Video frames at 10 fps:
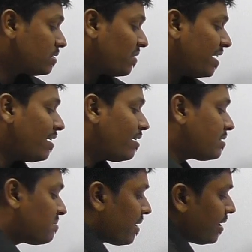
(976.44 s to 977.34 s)
So here it
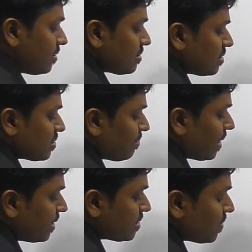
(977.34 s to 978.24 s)
is minus, so
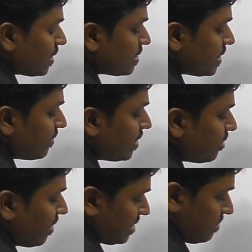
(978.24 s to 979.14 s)
minus 1 is equal to
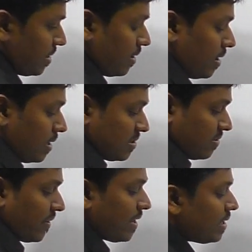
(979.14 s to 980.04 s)
question mark. So
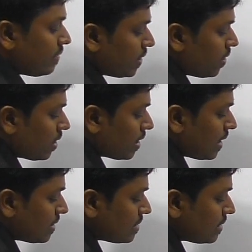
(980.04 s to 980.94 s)
finally we got an
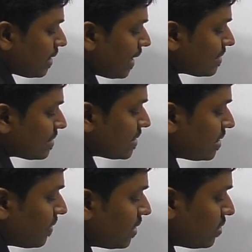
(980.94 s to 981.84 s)
answer, x is
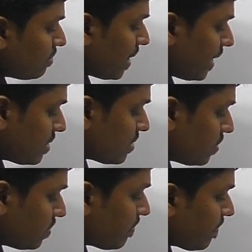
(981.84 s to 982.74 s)
equal to minus
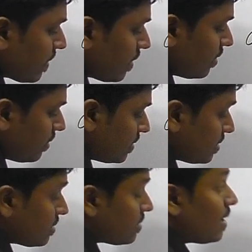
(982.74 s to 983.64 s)
2, which is